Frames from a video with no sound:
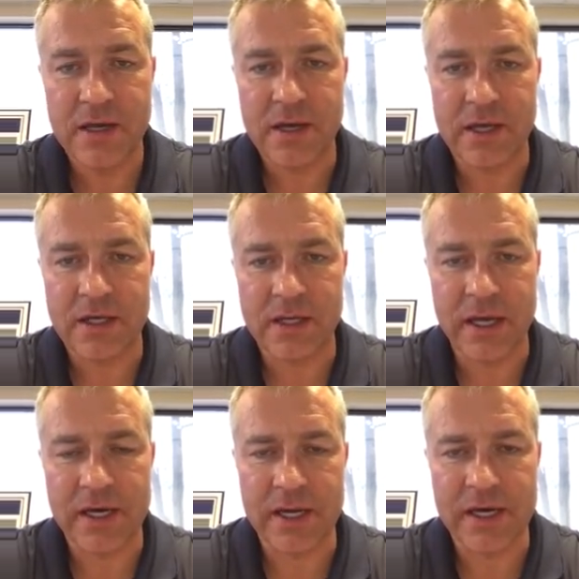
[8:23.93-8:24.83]

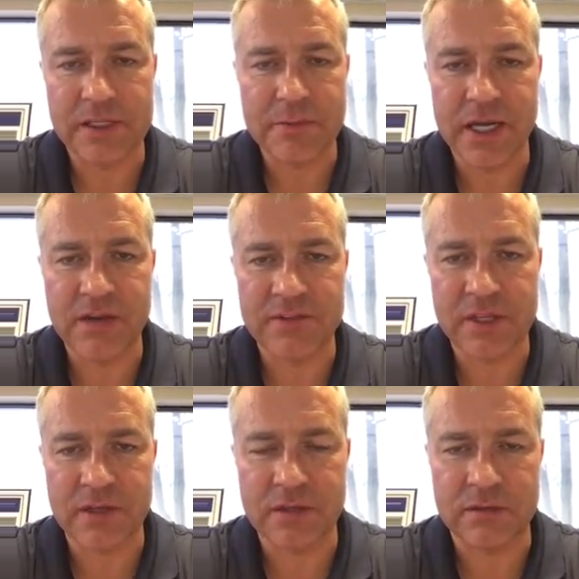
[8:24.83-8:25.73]
And it's big enough
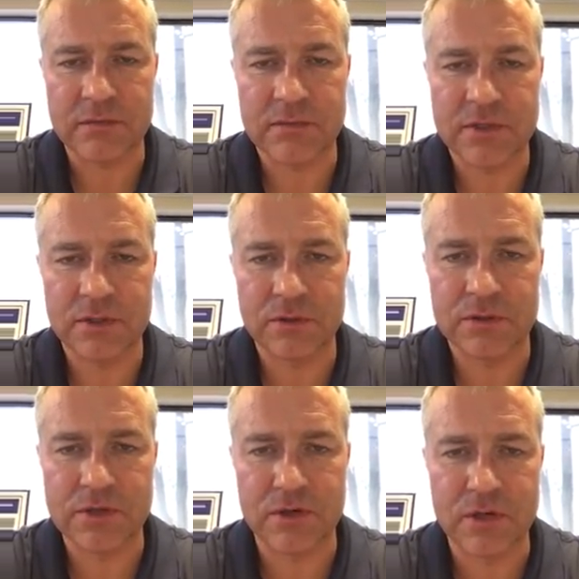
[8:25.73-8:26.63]
to
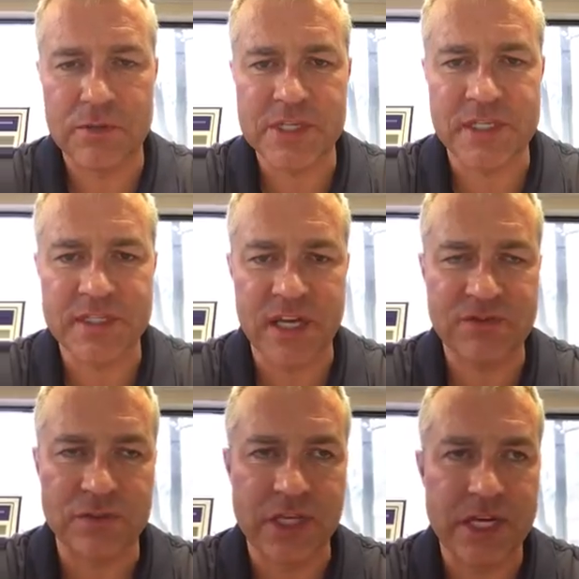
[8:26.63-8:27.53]
certainly be
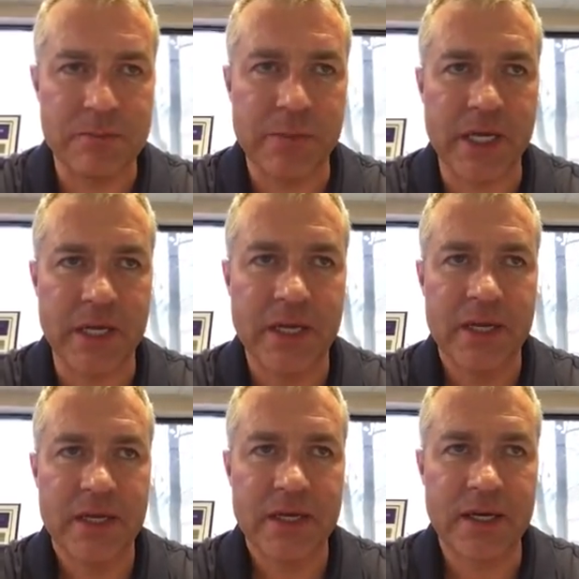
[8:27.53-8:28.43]
successful in it, but
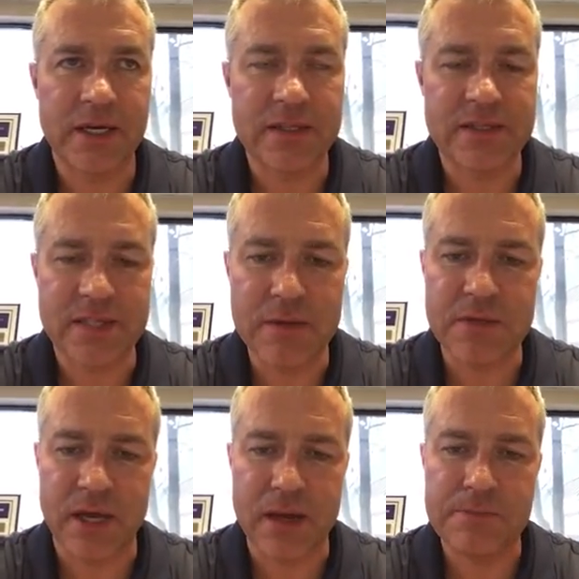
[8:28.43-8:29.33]
at the same
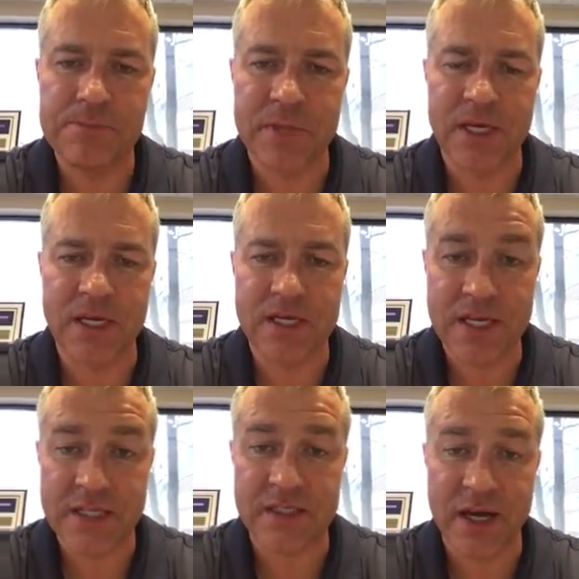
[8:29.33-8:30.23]
time, it
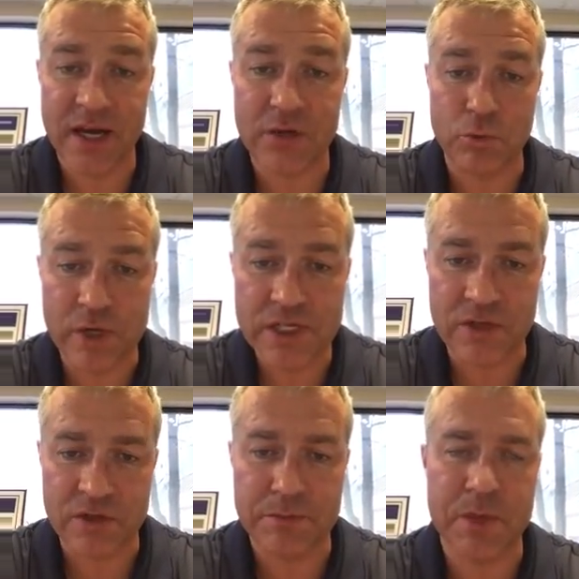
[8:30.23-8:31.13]
takes a lot to reach
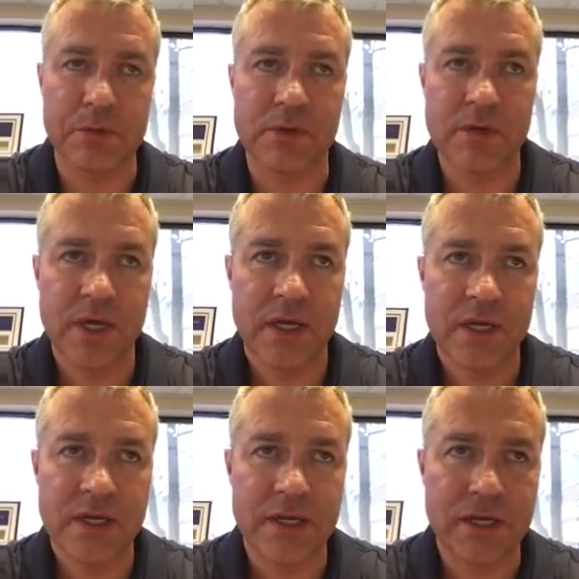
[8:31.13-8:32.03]
those people.
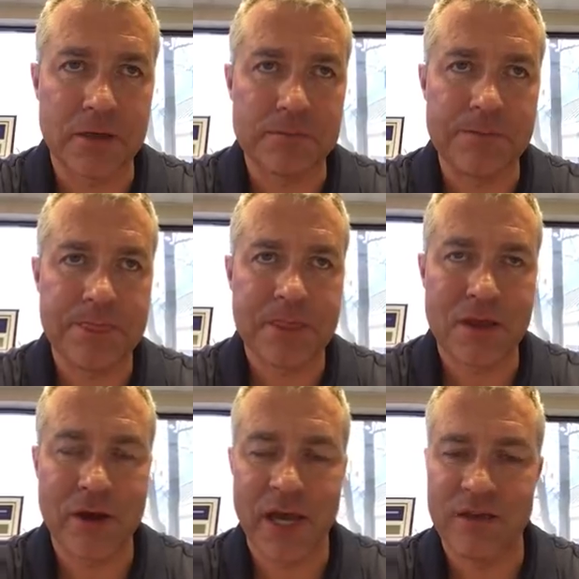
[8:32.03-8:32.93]

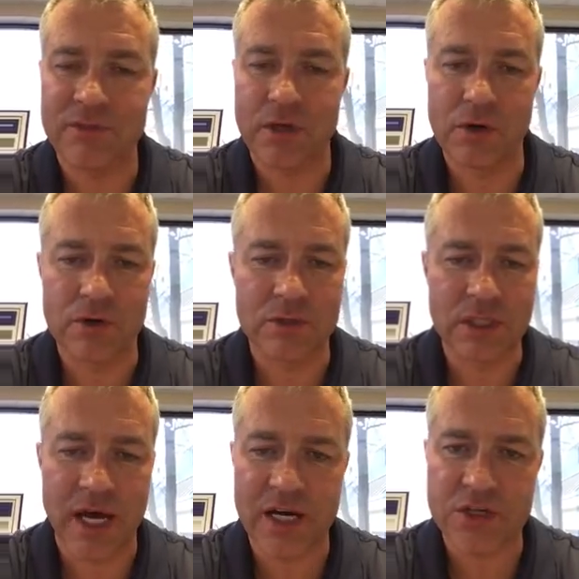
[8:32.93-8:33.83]
You know, I have to go to a
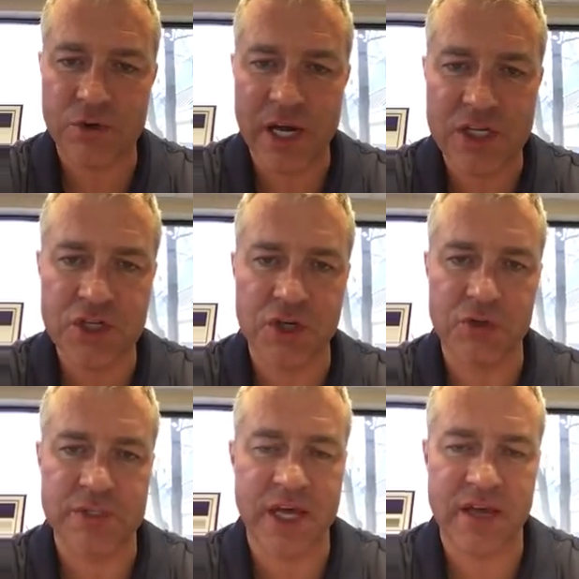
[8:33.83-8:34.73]
lot of trade
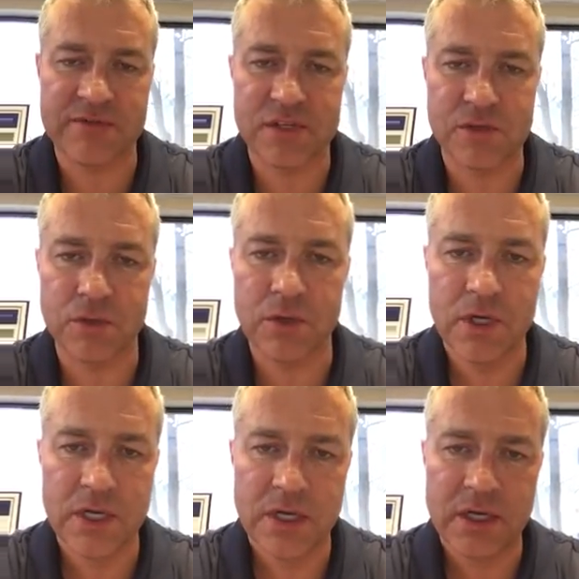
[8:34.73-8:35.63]
shows. I have to do,
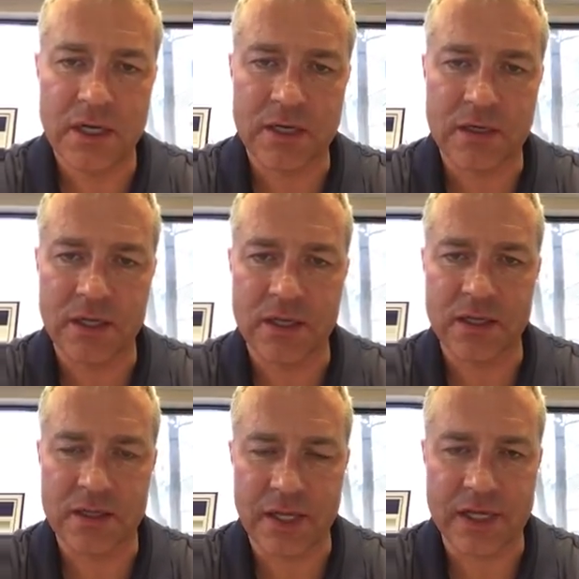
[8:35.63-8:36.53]

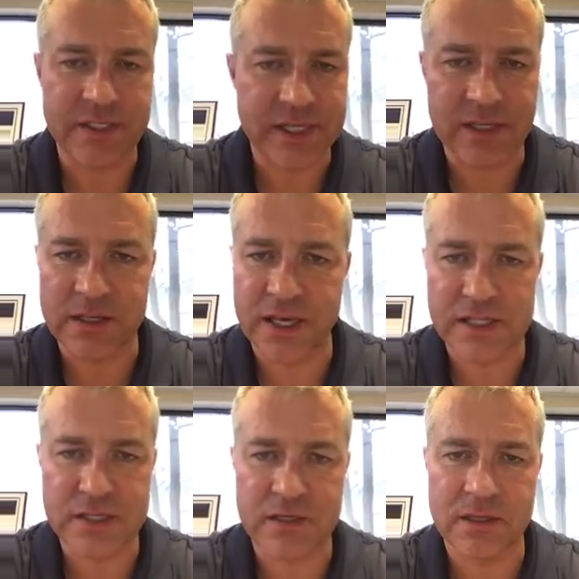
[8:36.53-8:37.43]
like I said, the
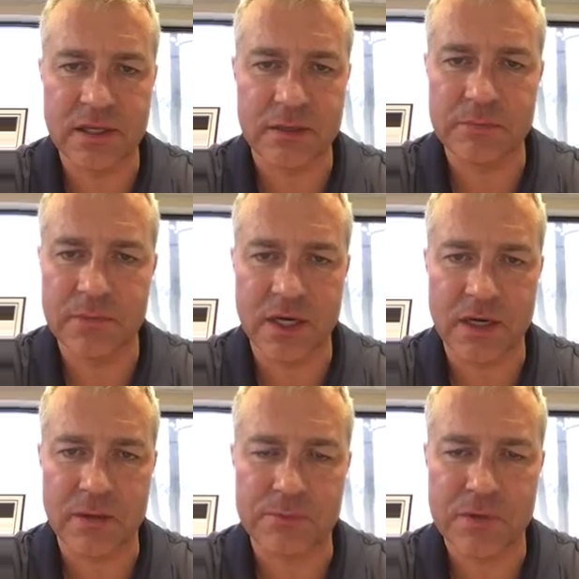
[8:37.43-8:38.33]

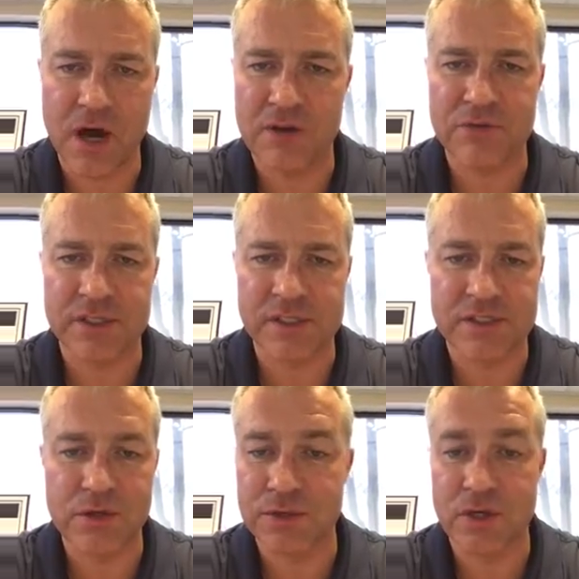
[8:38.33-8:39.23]

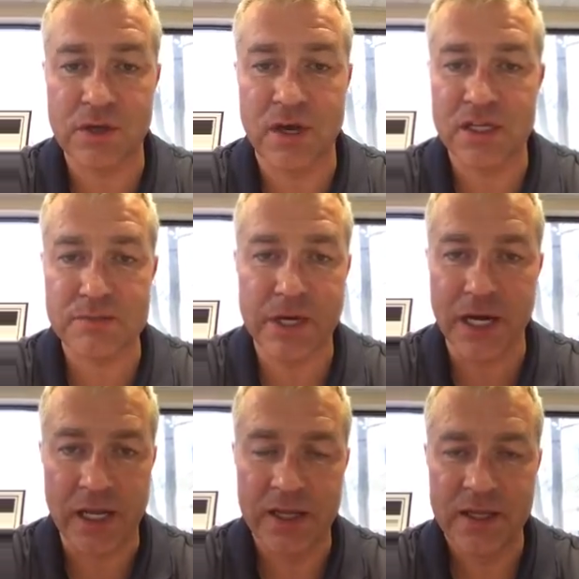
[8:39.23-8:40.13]
conferences, and those all cost
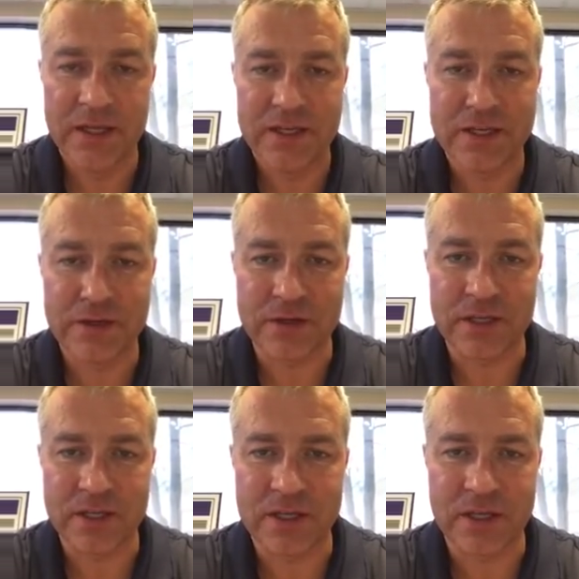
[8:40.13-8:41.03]
money. You
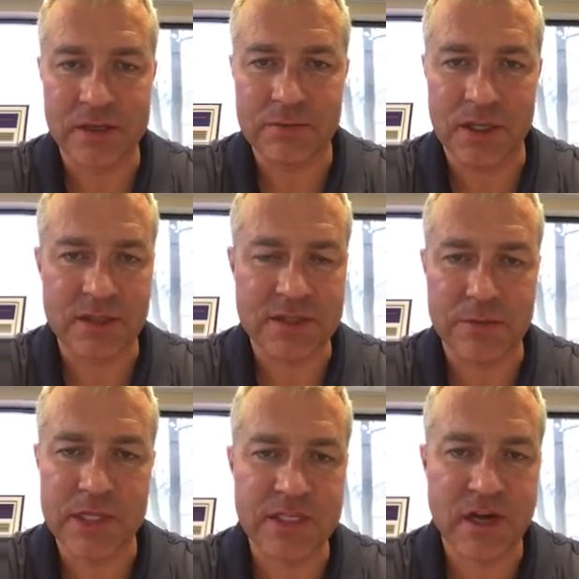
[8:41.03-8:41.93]
know,
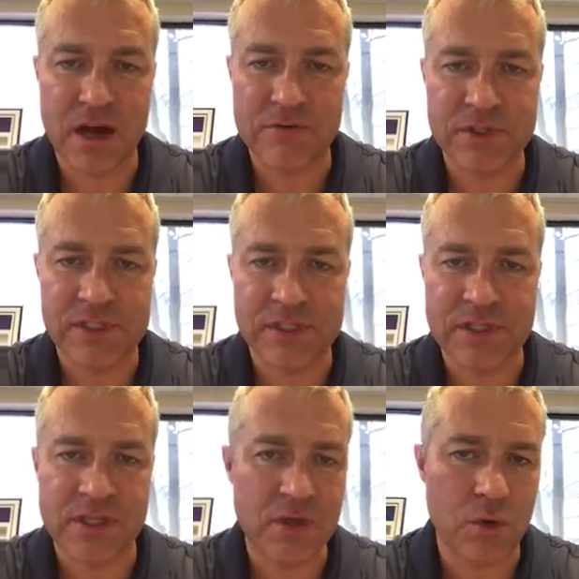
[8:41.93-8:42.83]
some of these
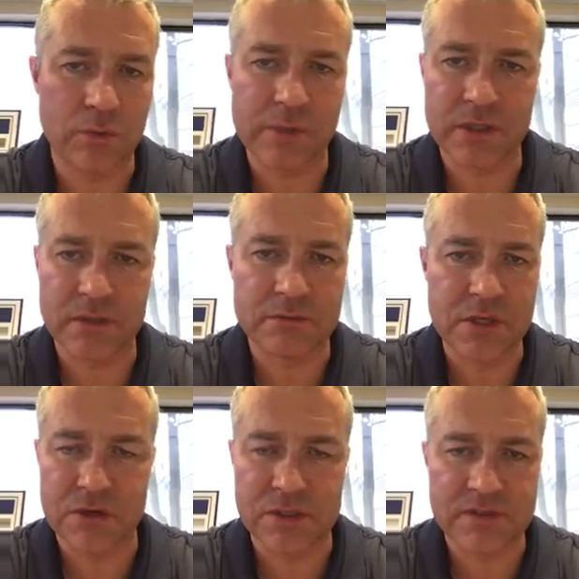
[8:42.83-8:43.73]
conferences, the total bill,
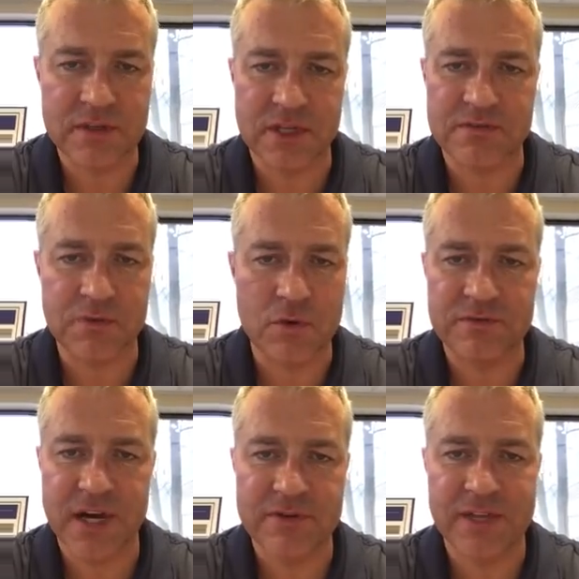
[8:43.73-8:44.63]
you know, is $4,000 or
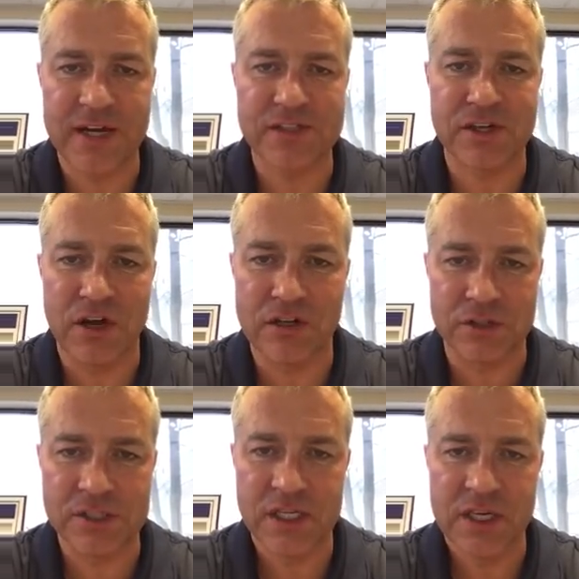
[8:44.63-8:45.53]

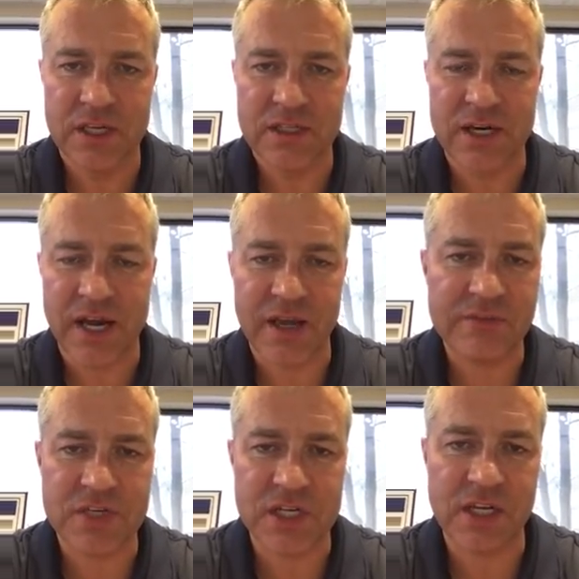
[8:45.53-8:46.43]
$5,000 that I
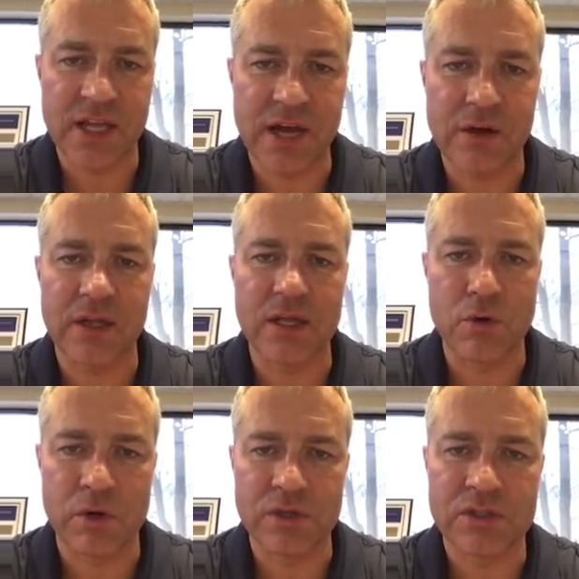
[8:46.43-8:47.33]
have to shell out in
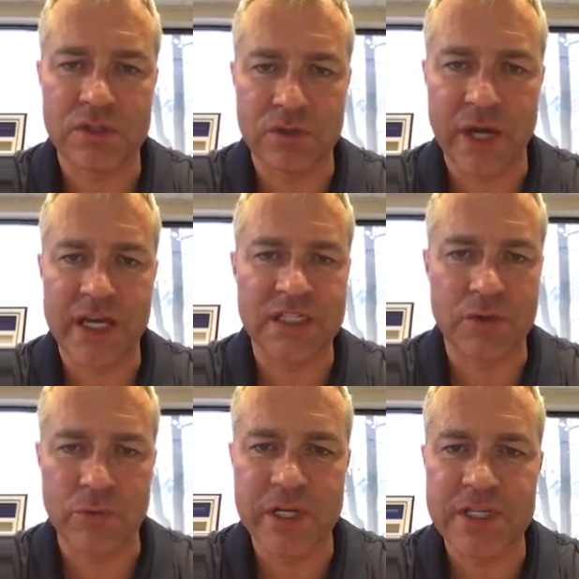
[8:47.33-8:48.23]
order to
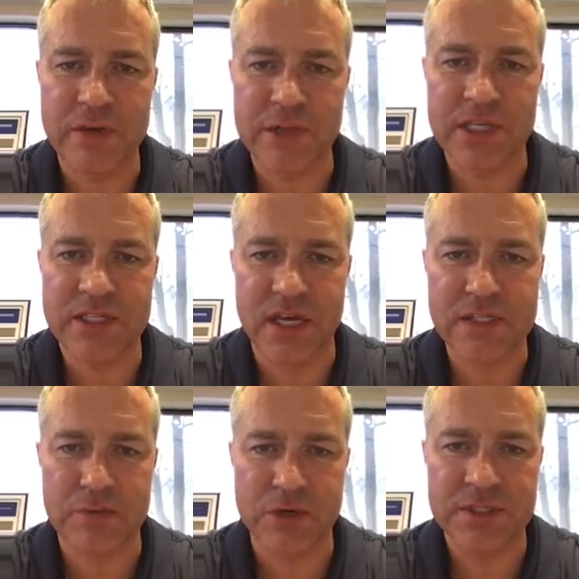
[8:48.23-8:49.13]
actually reach some of these
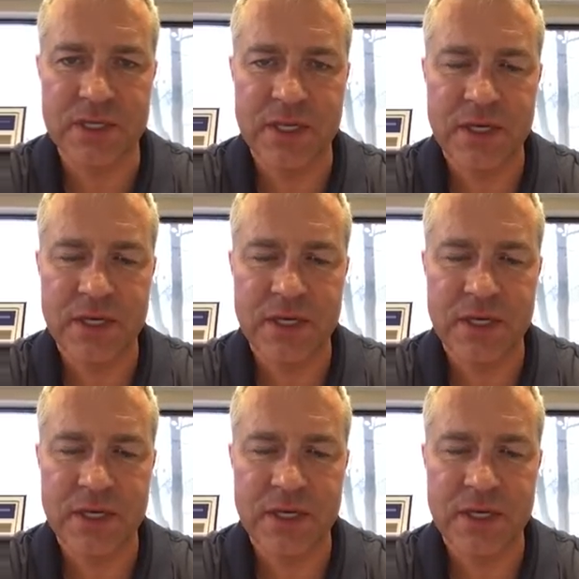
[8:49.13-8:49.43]
customers.